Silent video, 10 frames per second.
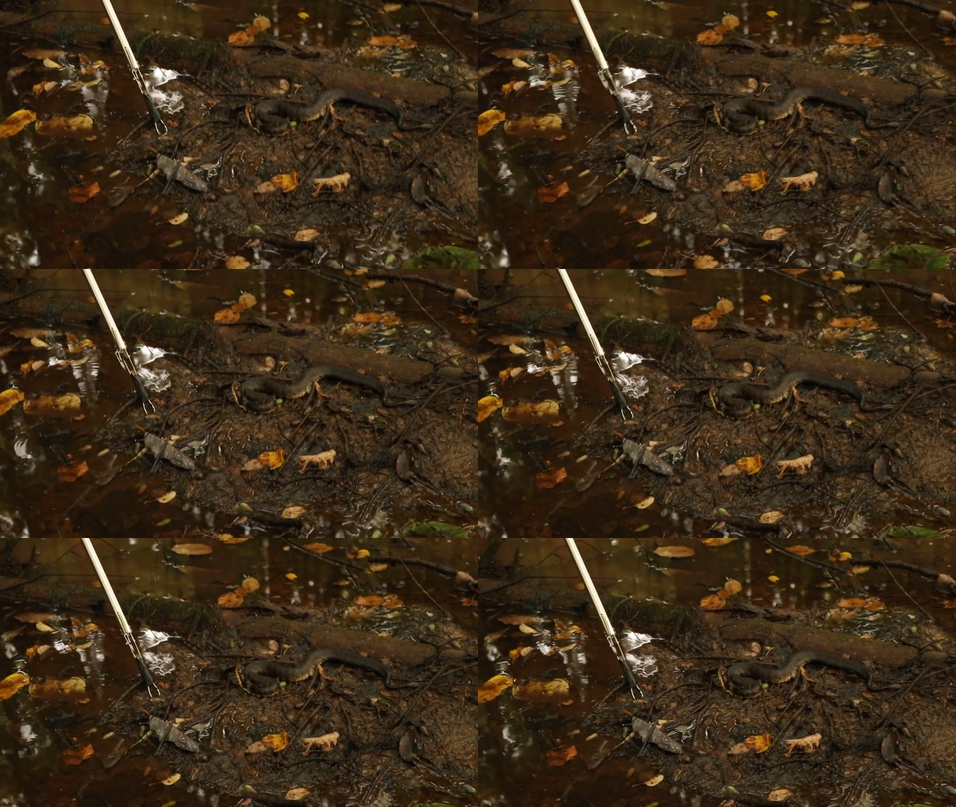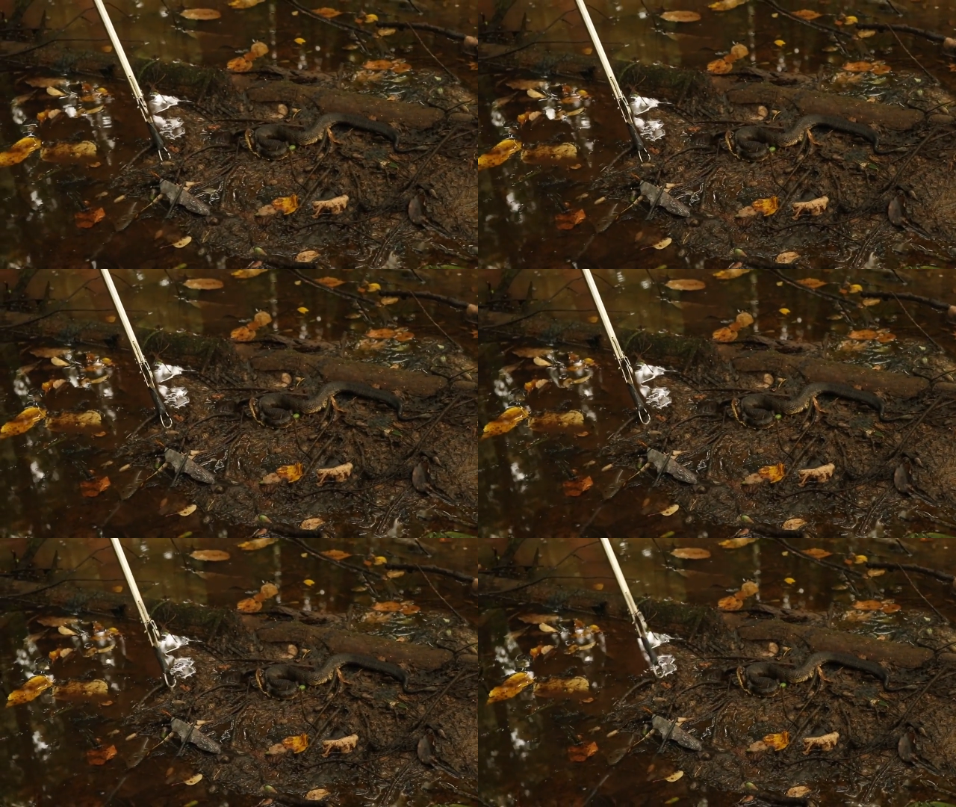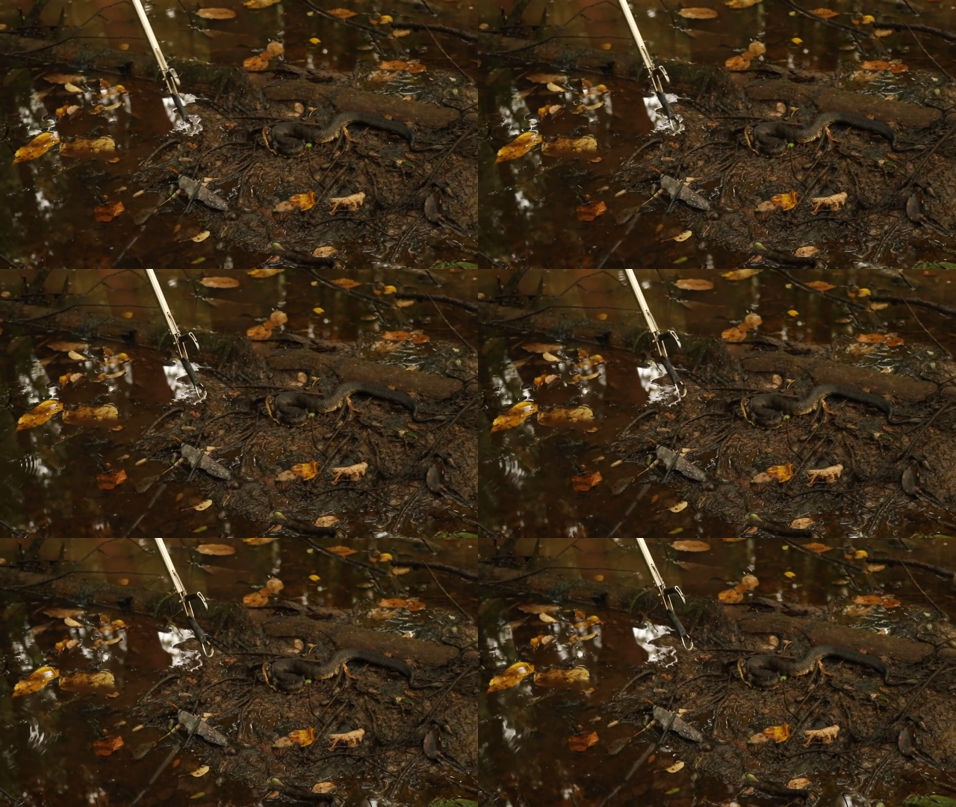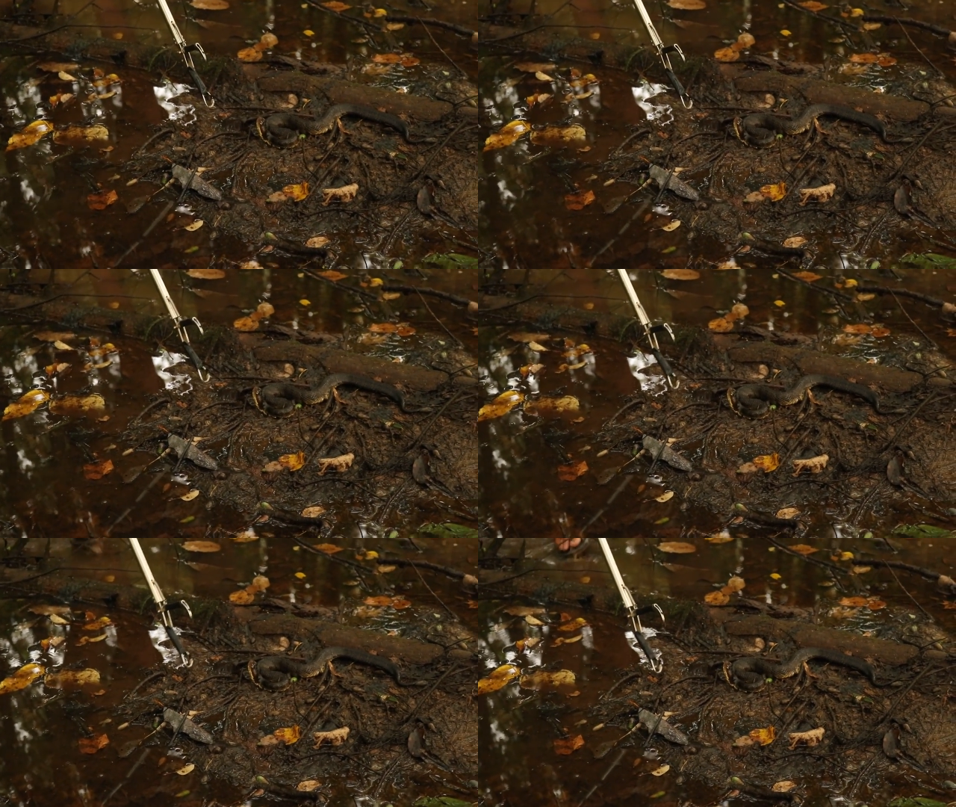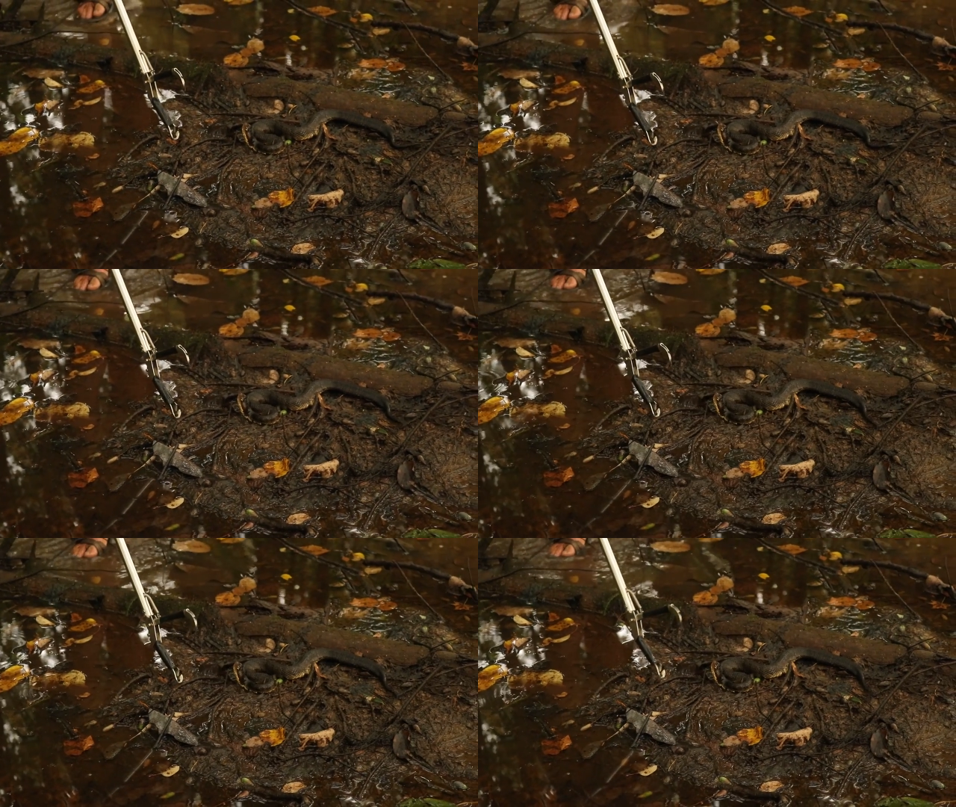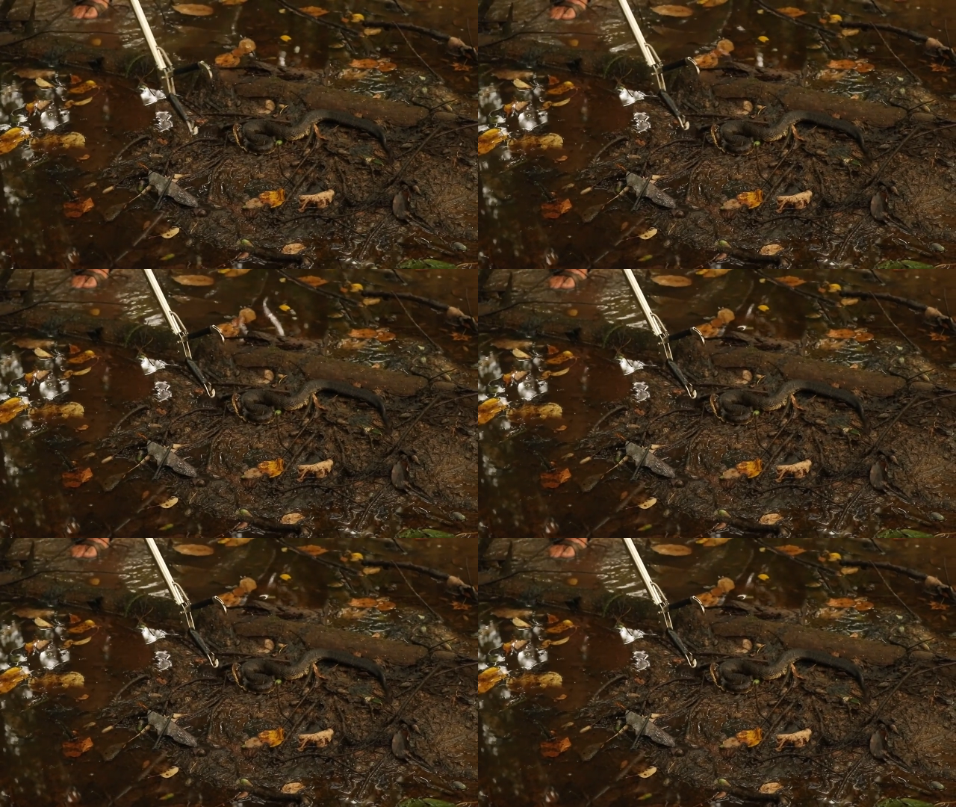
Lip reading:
No face is visible, so there are no lips to read.